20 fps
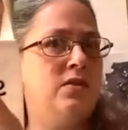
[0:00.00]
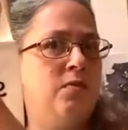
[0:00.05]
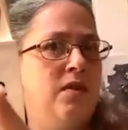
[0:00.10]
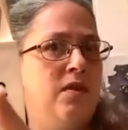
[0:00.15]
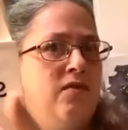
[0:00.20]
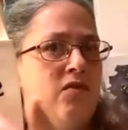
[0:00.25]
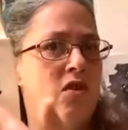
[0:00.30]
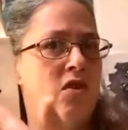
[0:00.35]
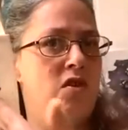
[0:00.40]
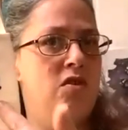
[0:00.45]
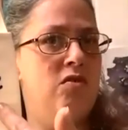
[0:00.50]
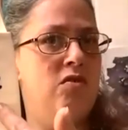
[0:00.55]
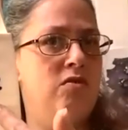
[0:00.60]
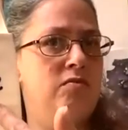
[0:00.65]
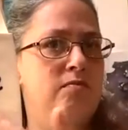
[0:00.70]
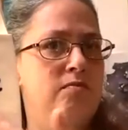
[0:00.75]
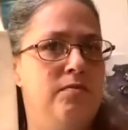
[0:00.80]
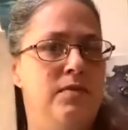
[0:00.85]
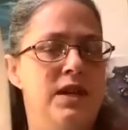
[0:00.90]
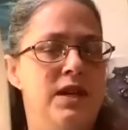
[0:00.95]
We've got
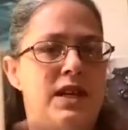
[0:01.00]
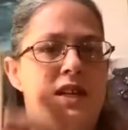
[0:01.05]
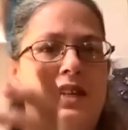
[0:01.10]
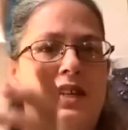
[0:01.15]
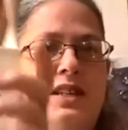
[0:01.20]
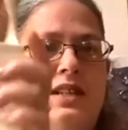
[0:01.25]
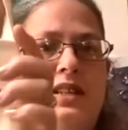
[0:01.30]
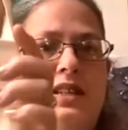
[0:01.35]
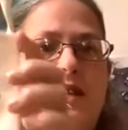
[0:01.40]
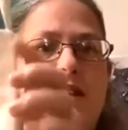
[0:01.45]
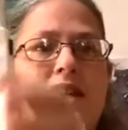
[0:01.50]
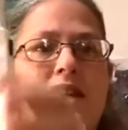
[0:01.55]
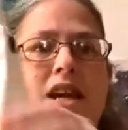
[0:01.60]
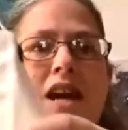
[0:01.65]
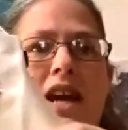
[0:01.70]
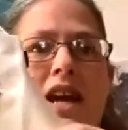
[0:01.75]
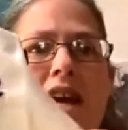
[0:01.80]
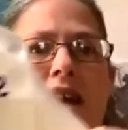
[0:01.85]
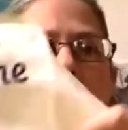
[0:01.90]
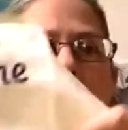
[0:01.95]
my niece's
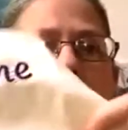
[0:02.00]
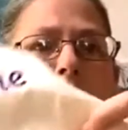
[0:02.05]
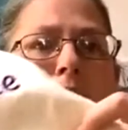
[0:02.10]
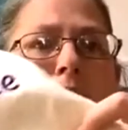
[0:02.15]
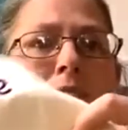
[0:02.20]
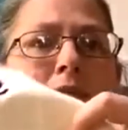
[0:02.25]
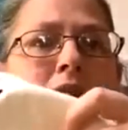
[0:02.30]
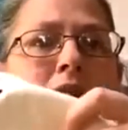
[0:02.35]
name.